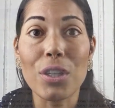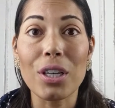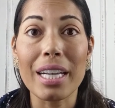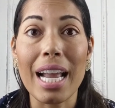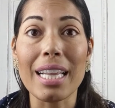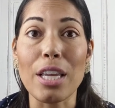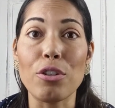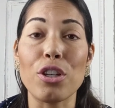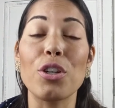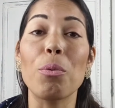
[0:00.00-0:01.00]
a hurricane that you
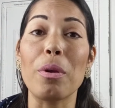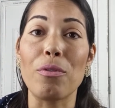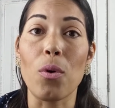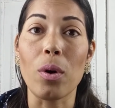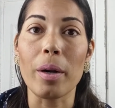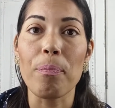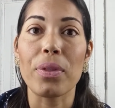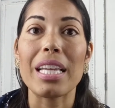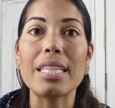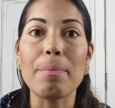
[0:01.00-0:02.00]
should know before
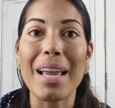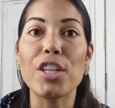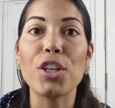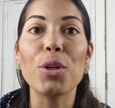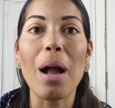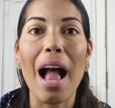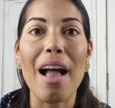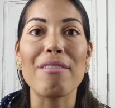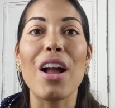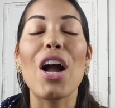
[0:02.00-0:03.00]
is make sure you
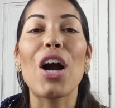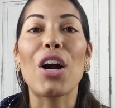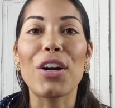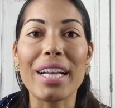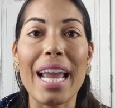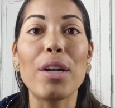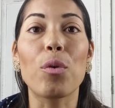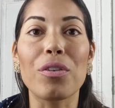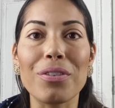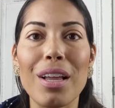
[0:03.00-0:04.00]
have hurricane
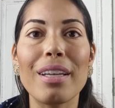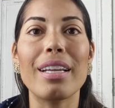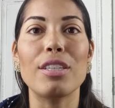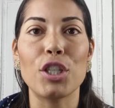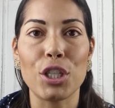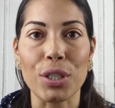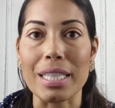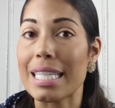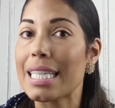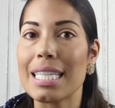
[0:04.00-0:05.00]
or flood
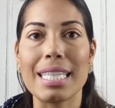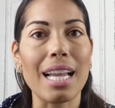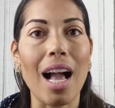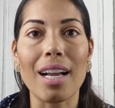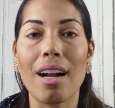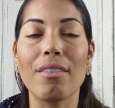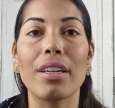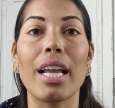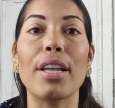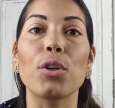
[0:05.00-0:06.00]
insurance. This is not
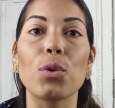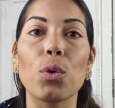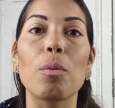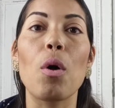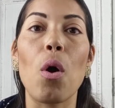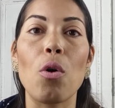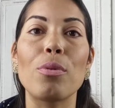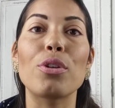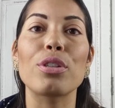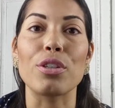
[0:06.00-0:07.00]
covered in your normal
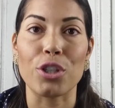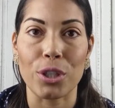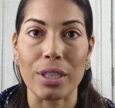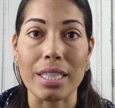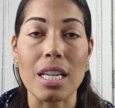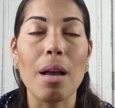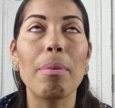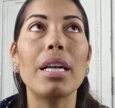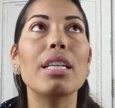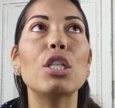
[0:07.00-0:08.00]
homeowner's insurance,
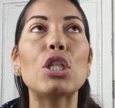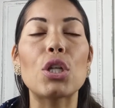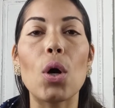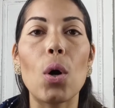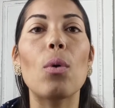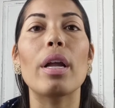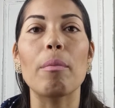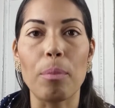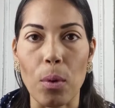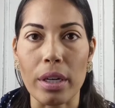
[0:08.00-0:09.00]
but it is so
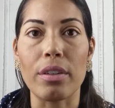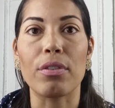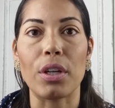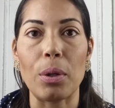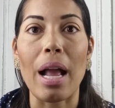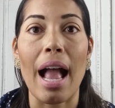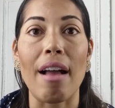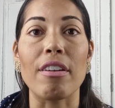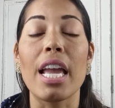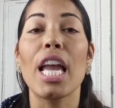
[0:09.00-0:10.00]
important for you to have.